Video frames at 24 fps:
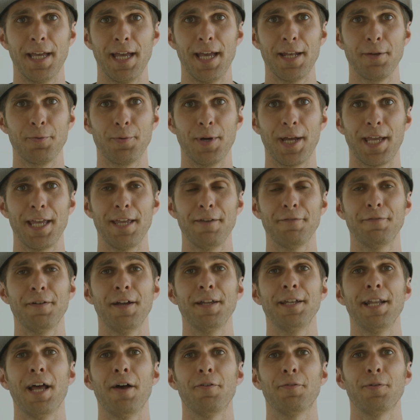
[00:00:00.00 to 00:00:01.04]
Anyway, if
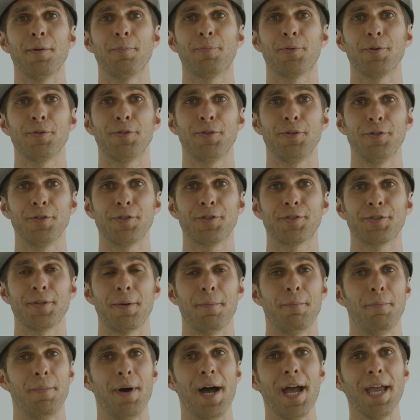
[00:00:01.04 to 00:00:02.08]
I now
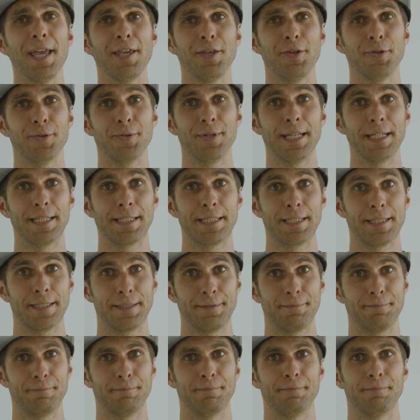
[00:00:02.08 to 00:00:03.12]
reproduce my unit,
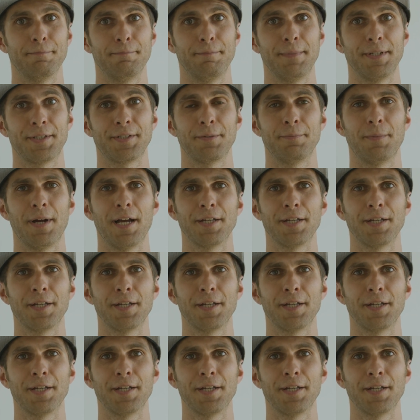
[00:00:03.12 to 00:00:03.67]
Mr.